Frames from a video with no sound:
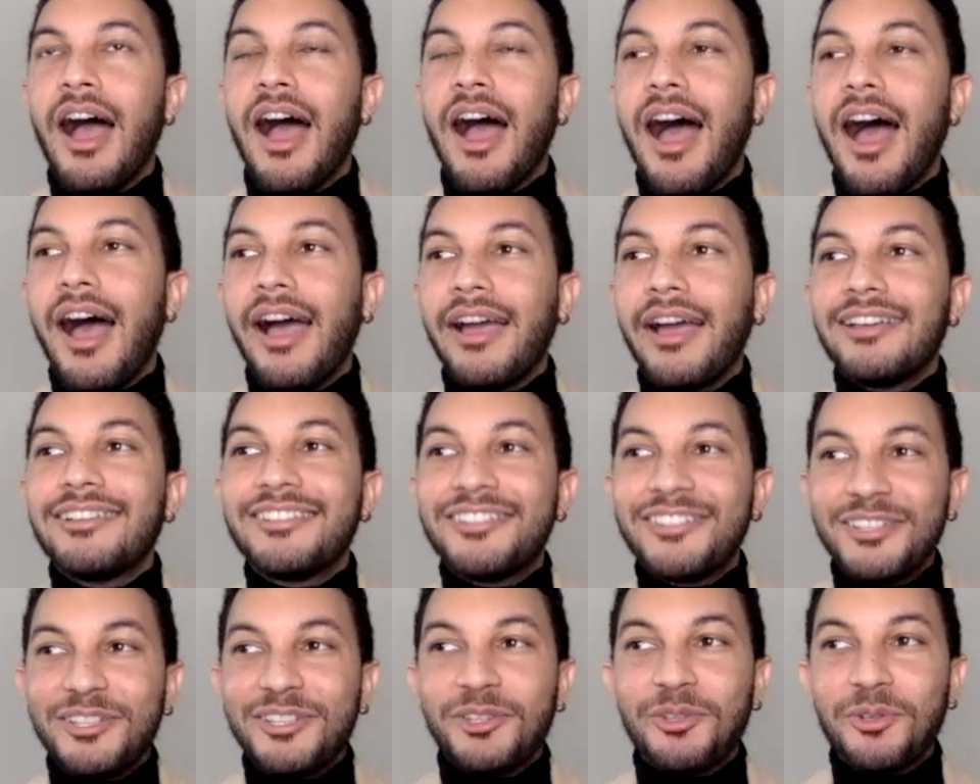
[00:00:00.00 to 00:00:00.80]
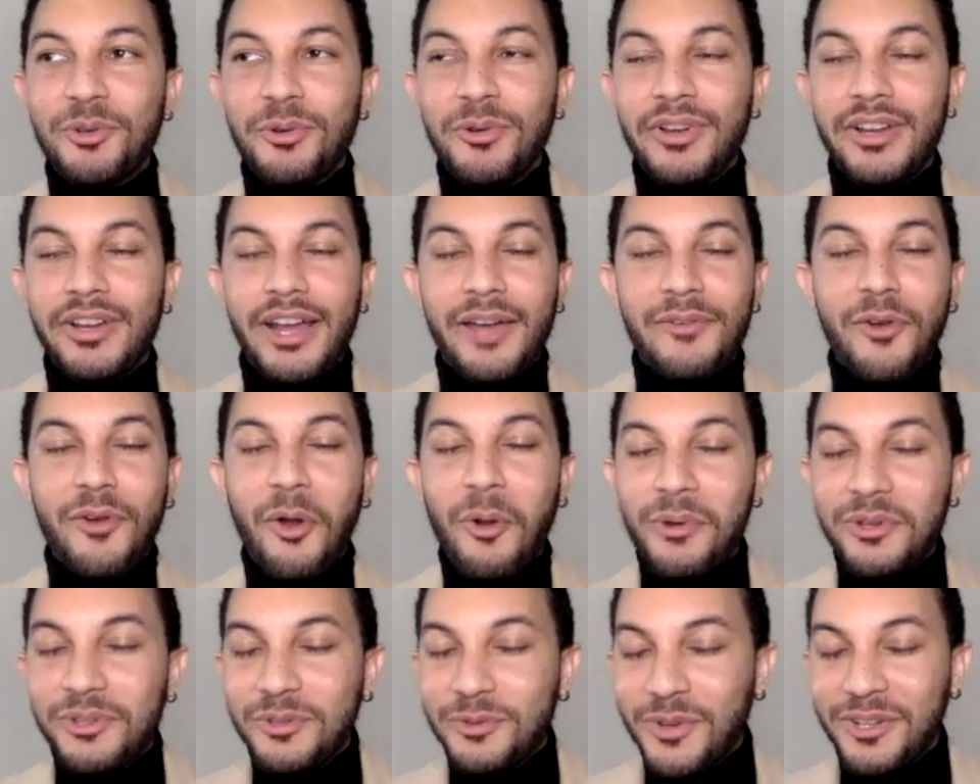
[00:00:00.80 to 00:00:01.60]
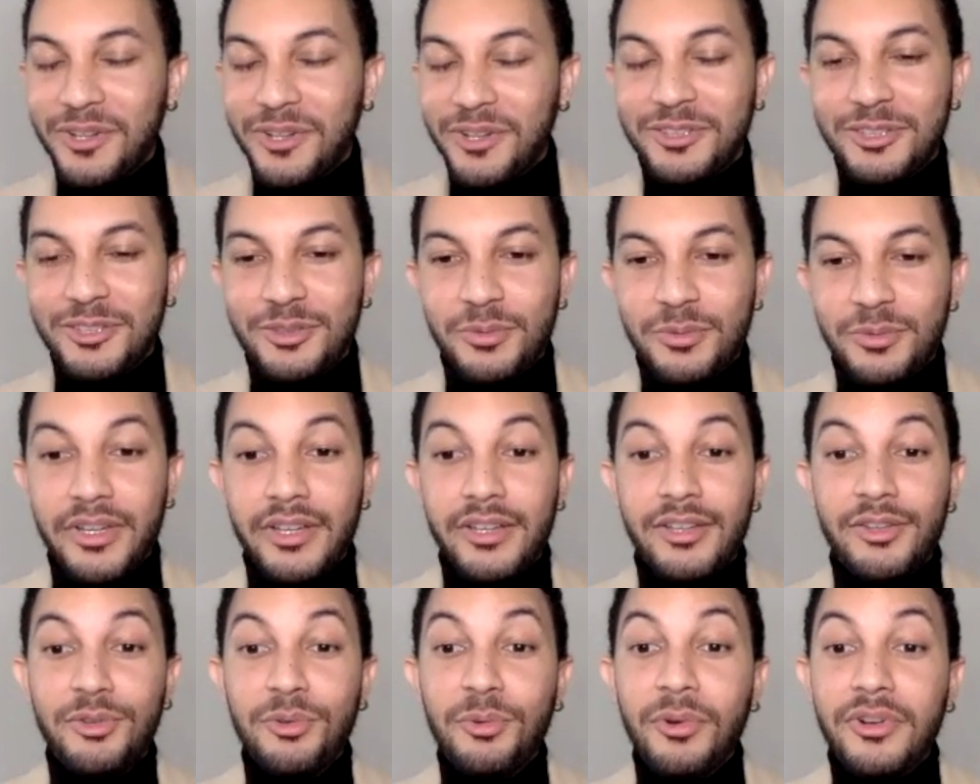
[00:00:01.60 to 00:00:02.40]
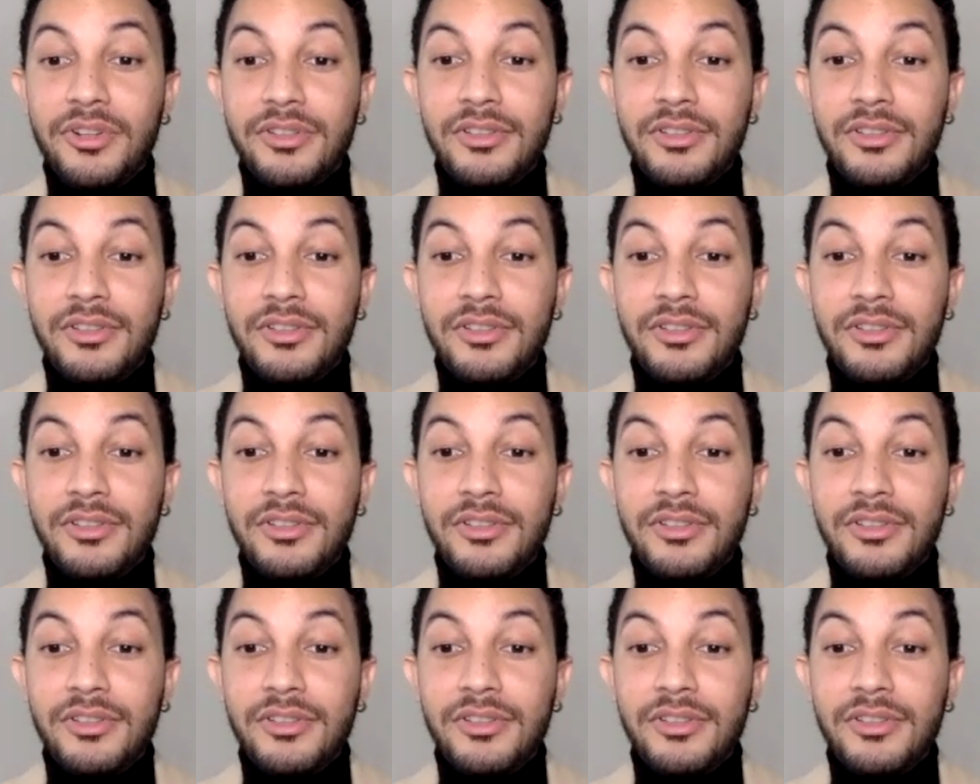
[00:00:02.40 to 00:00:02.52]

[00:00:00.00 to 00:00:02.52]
I see you, and I've always felt this way. You are